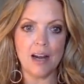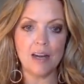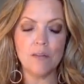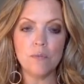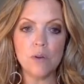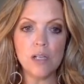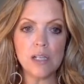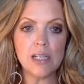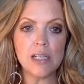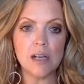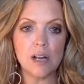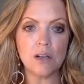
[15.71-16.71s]
and I
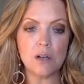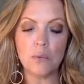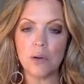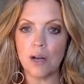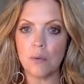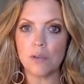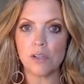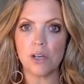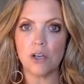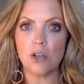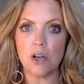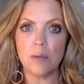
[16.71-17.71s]
really did not know what I was
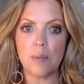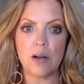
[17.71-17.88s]
going to talk